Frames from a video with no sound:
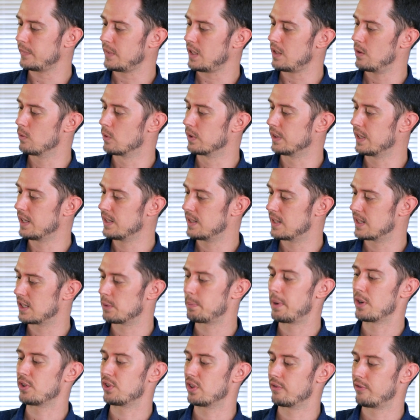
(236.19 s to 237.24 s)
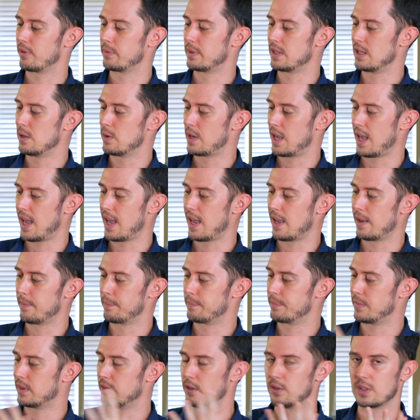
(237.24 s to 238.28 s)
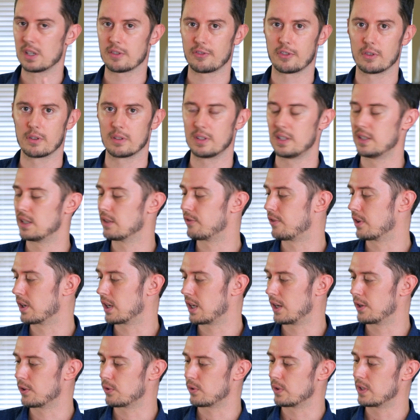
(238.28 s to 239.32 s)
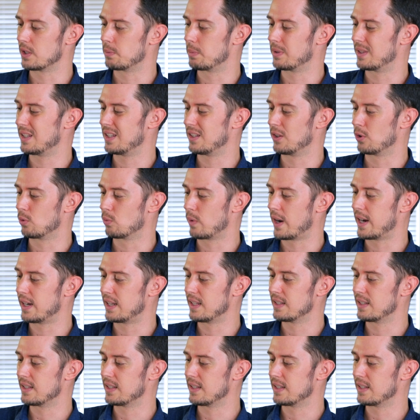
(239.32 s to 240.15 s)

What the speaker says: releases, especially from the UK, they're different in different countries, but these little rating